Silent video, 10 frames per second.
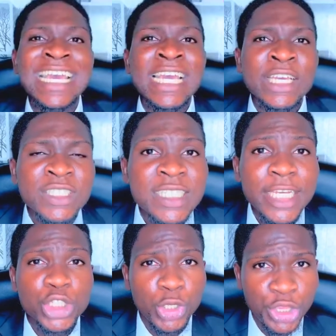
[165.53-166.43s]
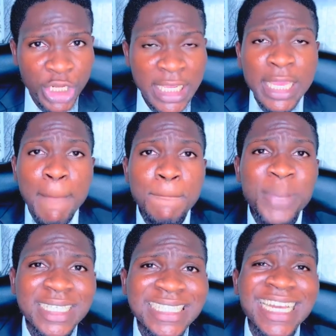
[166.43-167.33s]
Section 3
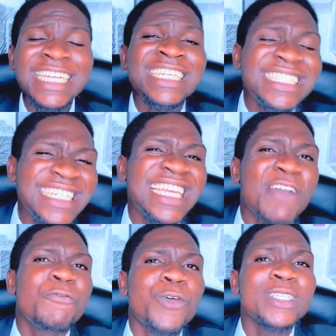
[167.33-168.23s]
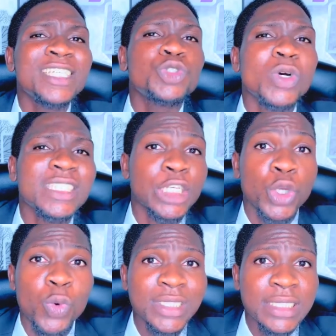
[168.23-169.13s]
basically reinforces what section
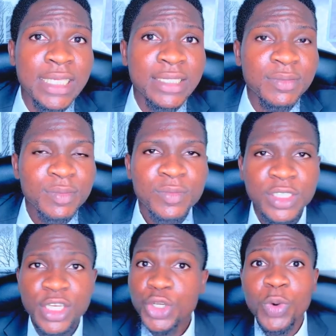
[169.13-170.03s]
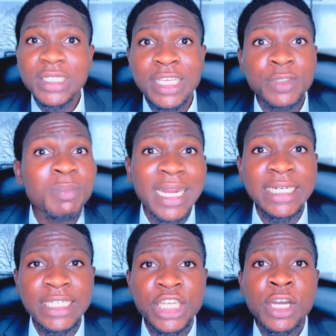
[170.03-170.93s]
1 says. Section 1 says
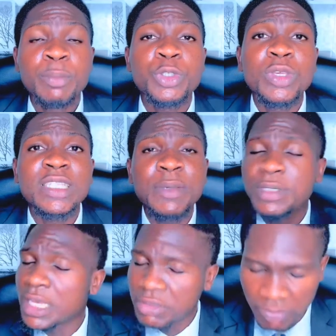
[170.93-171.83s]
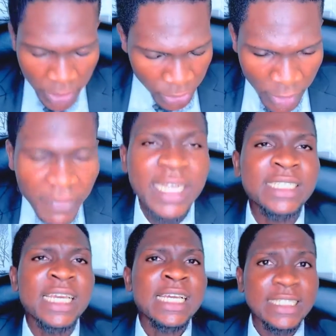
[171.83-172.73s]
marriage between same sex is not valid.
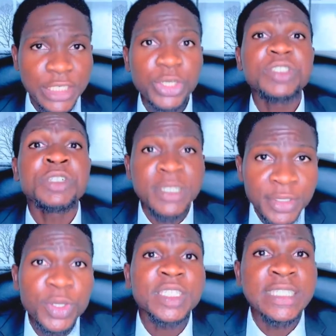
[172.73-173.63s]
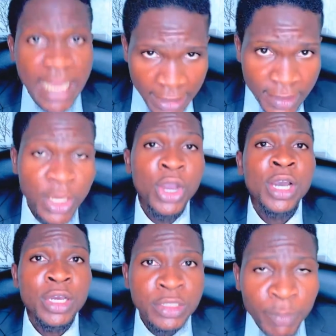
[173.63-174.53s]
Section 6 tells us, yes,
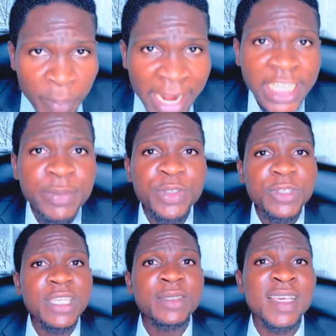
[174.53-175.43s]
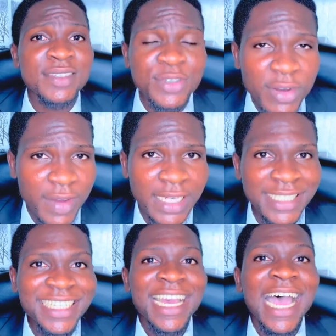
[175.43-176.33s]
marriage between same sex is not
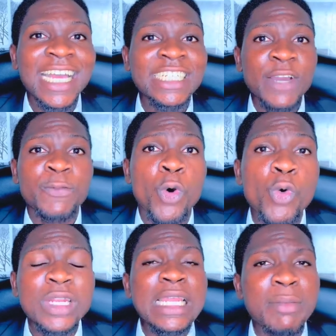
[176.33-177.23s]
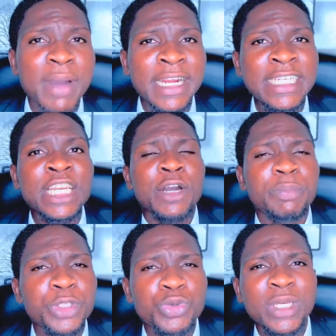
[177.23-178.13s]
valid, and therefore only a marriage
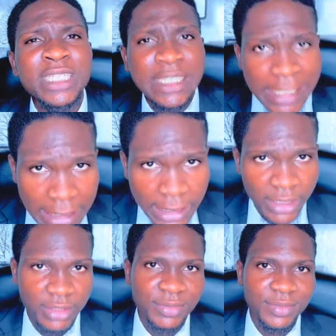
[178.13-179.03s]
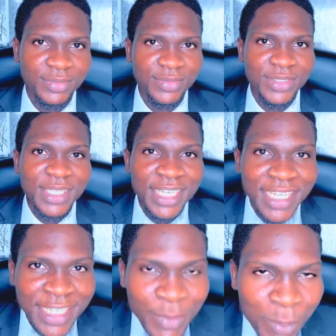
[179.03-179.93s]
between the
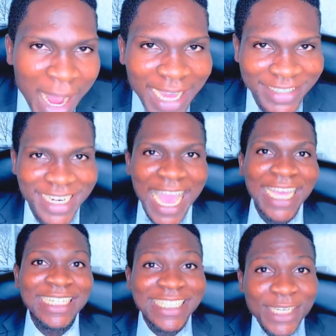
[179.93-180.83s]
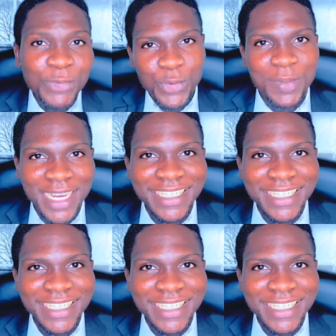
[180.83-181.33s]
man and the woman